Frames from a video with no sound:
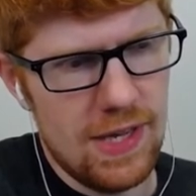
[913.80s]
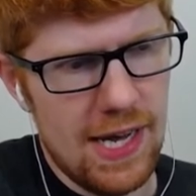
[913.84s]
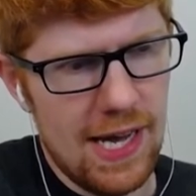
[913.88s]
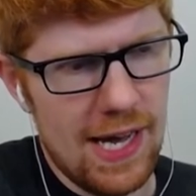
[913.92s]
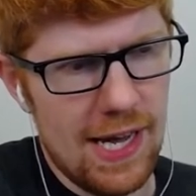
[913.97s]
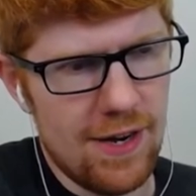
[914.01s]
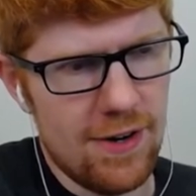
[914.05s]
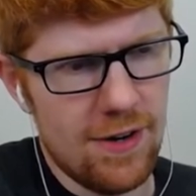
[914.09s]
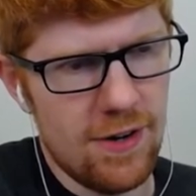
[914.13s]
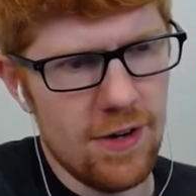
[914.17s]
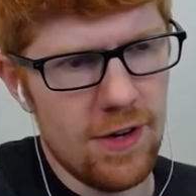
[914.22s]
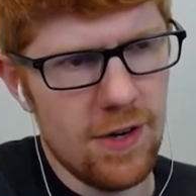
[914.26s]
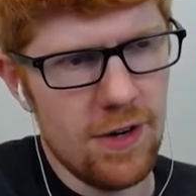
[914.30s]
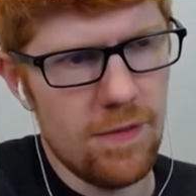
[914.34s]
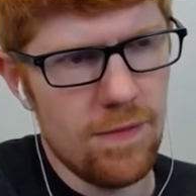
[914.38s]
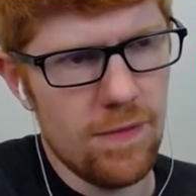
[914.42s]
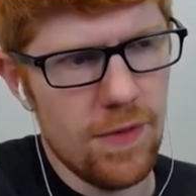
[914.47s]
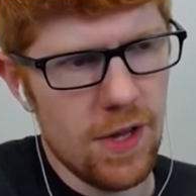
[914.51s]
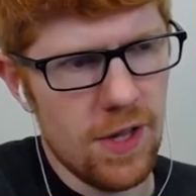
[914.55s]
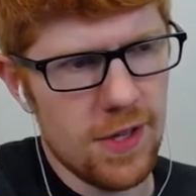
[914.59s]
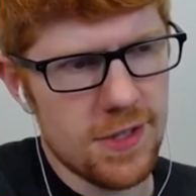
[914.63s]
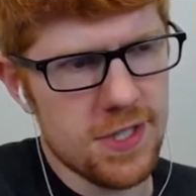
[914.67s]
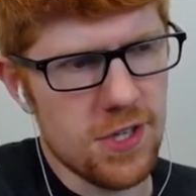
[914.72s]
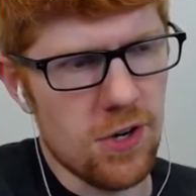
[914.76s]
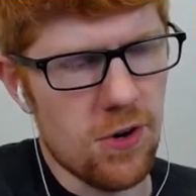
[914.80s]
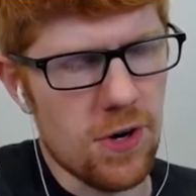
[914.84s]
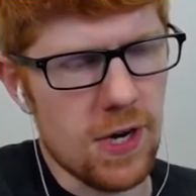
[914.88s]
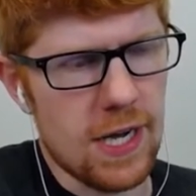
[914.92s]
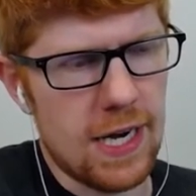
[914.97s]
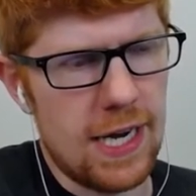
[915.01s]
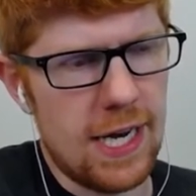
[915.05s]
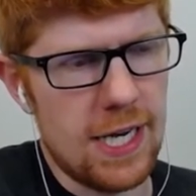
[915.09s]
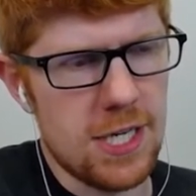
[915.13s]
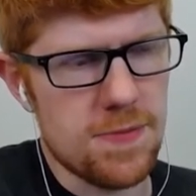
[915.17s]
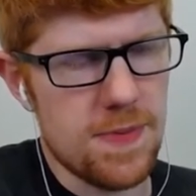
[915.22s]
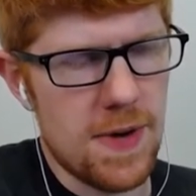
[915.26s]
I don't know. Oh, it's
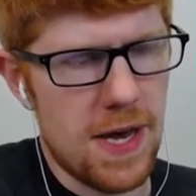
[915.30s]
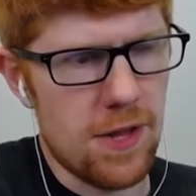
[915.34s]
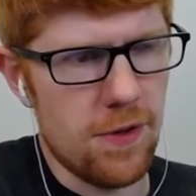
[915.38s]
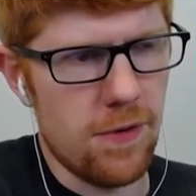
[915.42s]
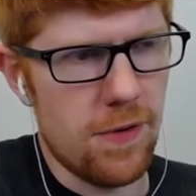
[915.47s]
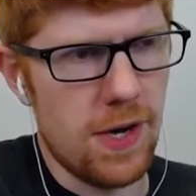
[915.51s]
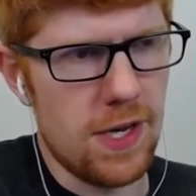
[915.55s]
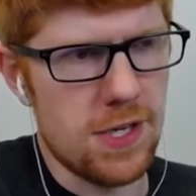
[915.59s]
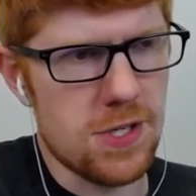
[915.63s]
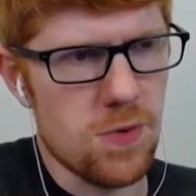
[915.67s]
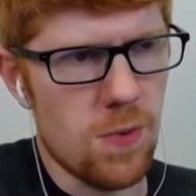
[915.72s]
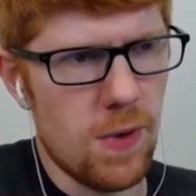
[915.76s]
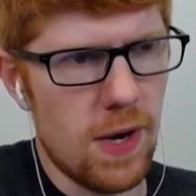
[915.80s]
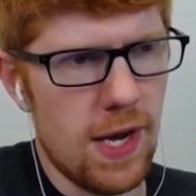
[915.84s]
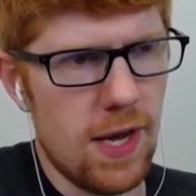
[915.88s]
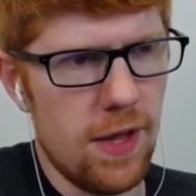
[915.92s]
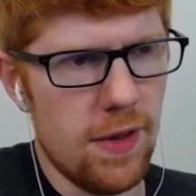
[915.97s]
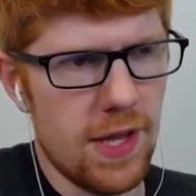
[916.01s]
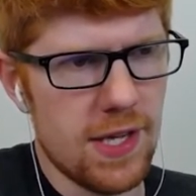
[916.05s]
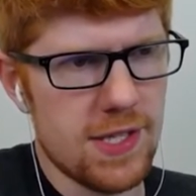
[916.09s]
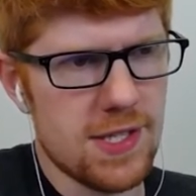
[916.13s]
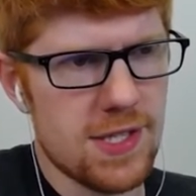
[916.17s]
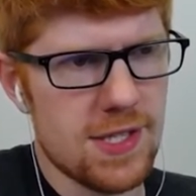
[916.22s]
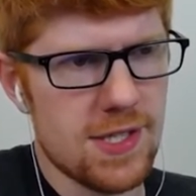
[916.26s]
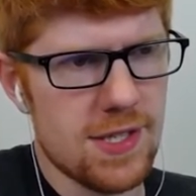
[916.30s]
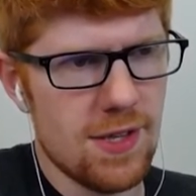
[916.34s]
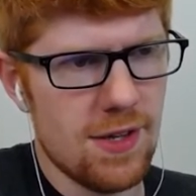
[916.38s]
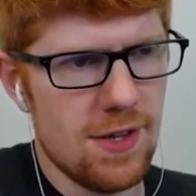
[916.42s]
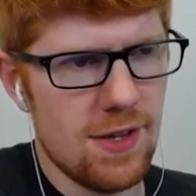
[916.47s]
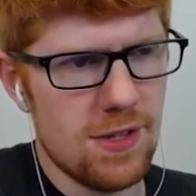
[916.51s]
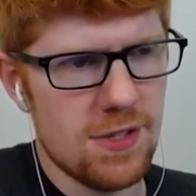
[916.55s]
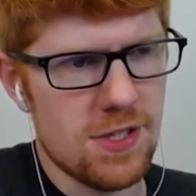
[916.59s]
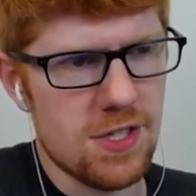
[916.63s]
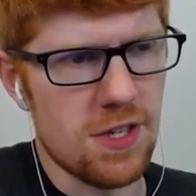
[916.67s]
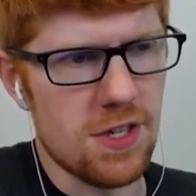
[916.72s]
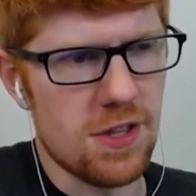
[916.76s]
organized, by the way, as well. That's
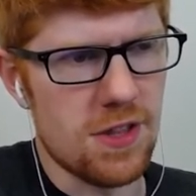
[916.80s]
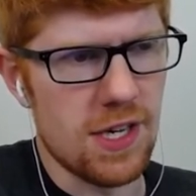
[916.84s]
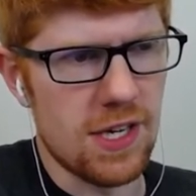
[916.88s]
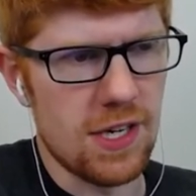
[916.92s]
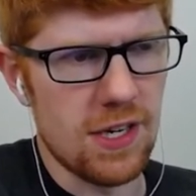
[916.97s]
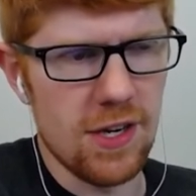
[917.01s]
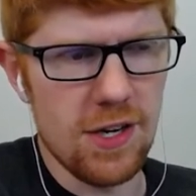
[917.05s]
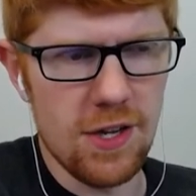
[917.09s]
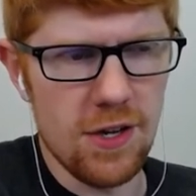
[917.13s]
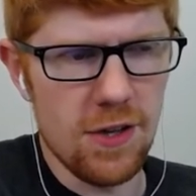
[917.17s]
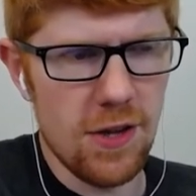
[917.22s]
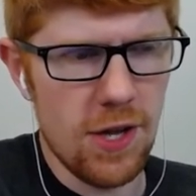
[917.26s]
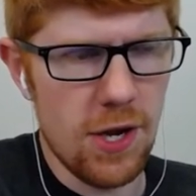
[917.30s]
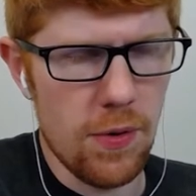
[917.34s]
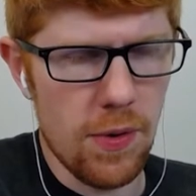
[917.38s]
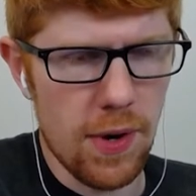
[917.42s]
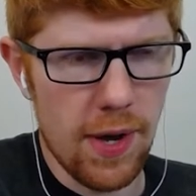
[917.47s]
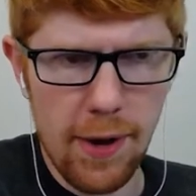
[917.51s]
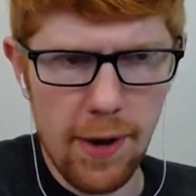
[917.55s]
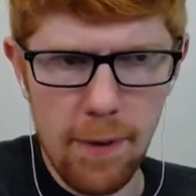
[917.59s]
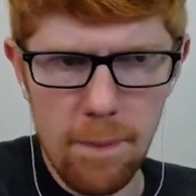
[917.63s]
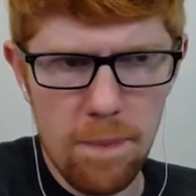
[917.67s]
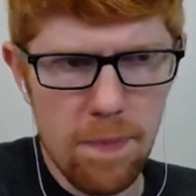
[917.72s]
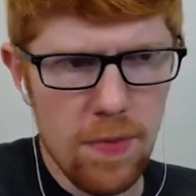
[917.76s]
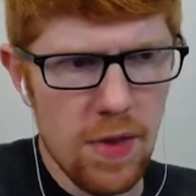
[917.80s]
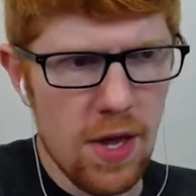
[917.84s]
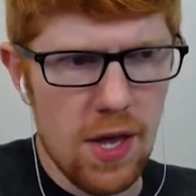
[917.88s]
a good thing to do. There we go.